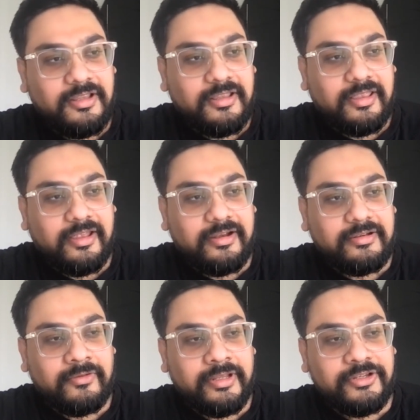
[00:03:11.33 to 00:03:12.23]

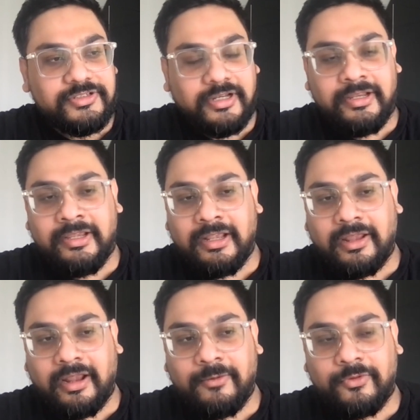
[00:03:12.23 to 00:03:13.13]
And
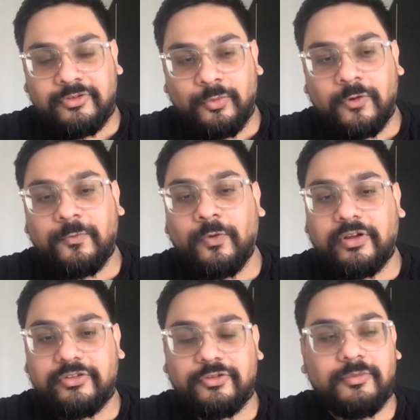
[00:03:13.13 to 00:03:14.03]
initially, I was more
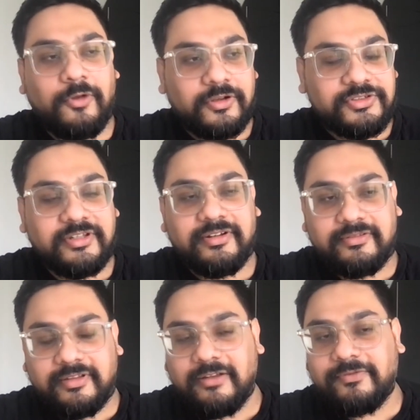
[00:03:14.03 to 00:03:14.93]
focused on blockchain
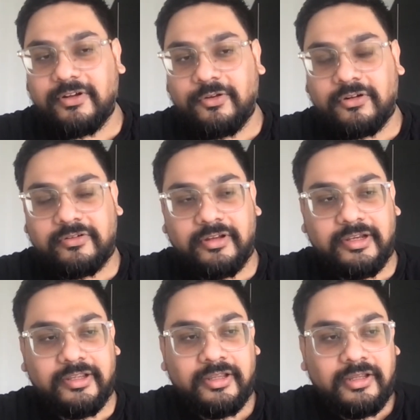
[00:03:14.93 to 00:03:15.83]
itself and not
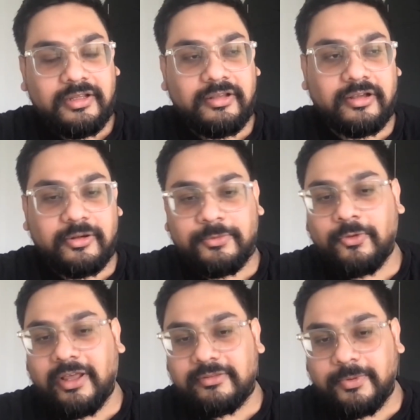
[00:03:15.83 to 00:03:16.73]
really the
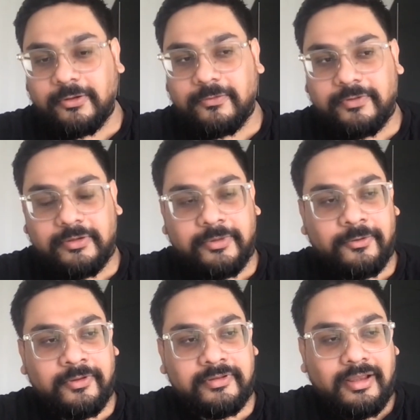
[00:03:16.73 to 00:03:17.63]
crypto aspect of it,
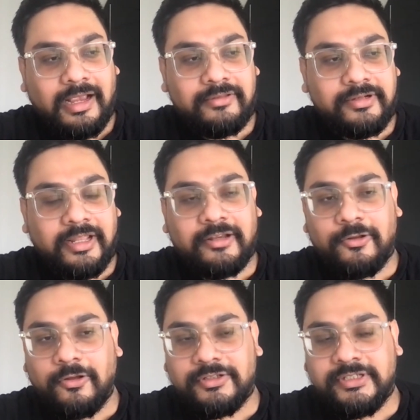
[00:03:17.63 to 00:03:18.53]
because as a
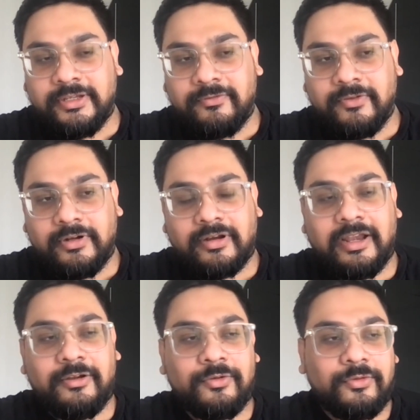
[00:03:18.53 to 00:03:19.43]
technology, we were
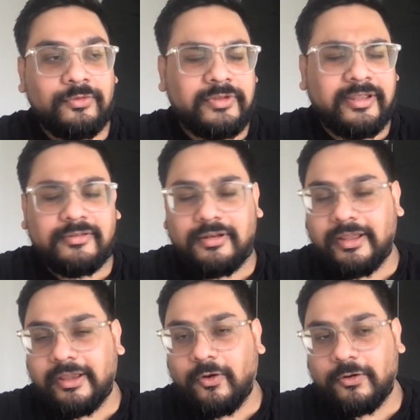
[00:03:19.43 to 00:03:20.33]
trying to do things
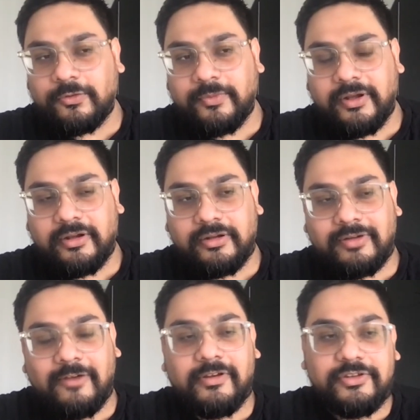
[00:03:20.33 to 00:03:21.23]
like automated
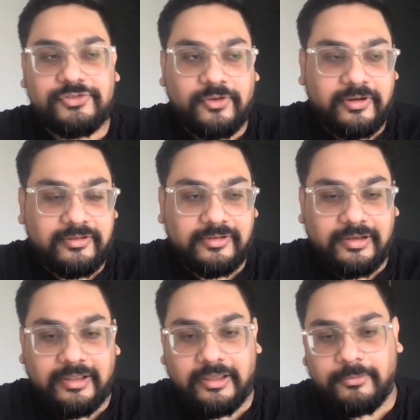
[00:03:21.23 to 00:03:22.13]
travel insurance
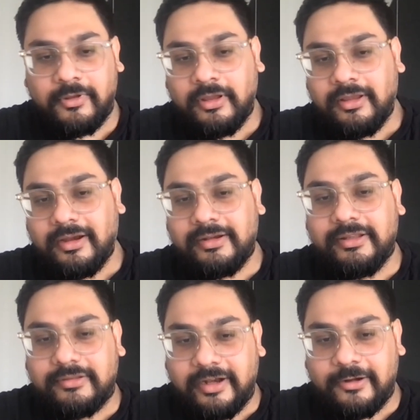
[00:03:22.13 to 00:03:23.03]
claim and
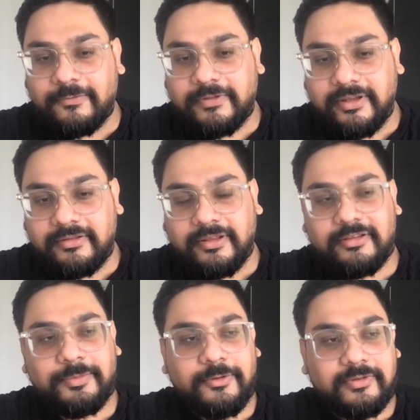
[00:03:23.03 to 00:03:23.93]
these kind of things
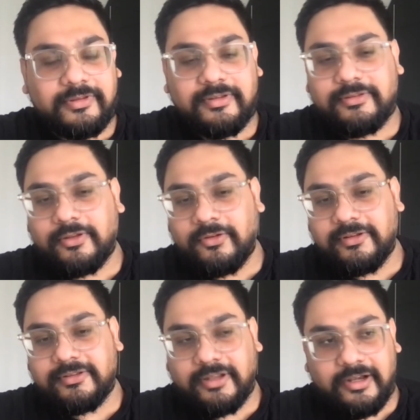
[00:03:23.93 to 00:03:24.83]
as POCs on
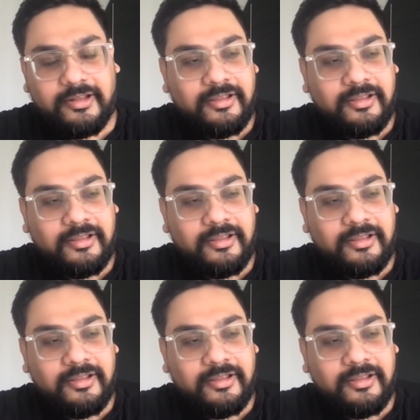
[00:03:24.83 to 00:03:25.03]
the side.